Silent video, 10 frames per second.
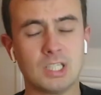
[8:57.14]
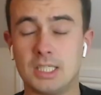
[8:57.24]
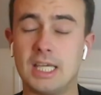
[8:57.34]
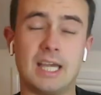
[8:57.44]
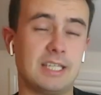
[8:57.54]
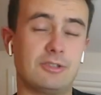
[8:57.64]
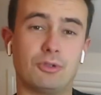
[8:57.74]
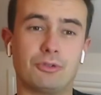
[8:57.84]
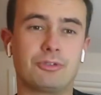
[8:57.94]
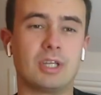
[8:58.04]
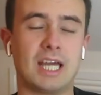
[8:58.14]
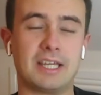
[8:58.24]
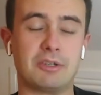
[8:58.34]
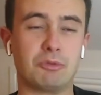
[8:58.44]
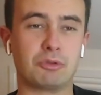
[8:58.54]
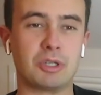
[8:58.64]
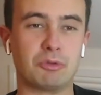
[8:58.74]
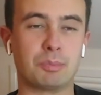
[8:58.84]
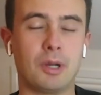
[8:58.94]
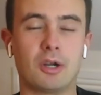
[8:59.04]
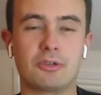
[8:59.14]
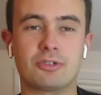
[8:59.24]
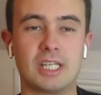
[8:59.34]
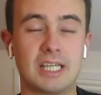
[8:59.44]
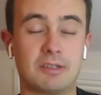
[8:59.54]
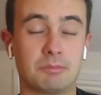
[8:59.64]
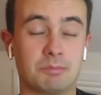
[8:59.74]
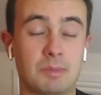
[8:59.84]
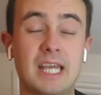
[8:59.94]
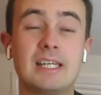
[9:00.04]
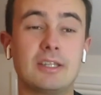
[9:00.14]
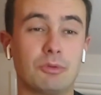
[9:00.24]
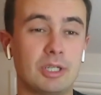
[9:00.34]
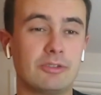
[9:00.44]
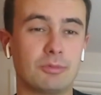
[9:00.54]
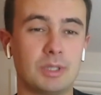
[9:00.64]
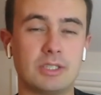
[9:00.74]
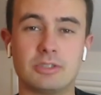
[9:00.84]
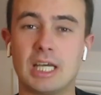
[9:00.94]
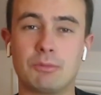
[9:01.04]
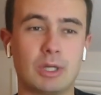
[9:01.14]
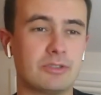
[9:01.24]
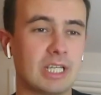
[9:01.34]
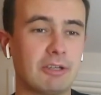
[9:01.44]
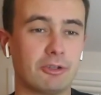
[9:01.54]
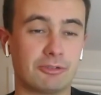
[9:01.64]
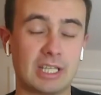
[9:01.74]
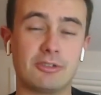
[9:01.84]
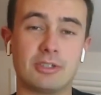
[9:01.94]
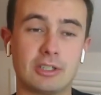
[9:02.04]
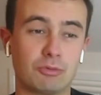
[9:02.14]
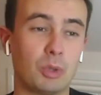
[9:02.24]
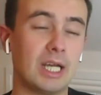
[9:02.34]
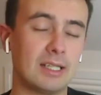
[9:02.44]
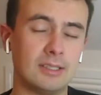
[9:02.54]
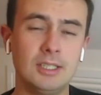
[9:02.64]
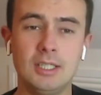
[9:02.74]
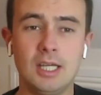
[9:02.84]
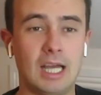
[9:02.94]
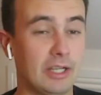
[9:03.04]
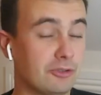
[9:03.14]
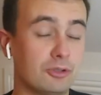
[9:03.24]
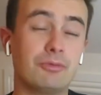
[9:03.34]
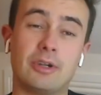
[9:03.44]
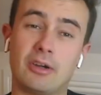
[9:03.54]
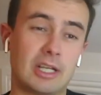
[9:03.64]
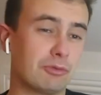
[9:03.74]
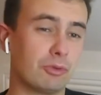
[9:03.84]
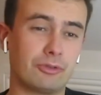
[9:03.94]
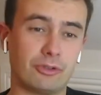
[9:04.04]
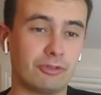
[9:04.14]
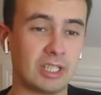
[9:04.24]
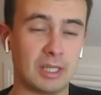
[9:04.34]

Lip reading: Yeah, he does. It was partially and mainly the reason me and Dad went down on Saturday as well to Ferry House was to see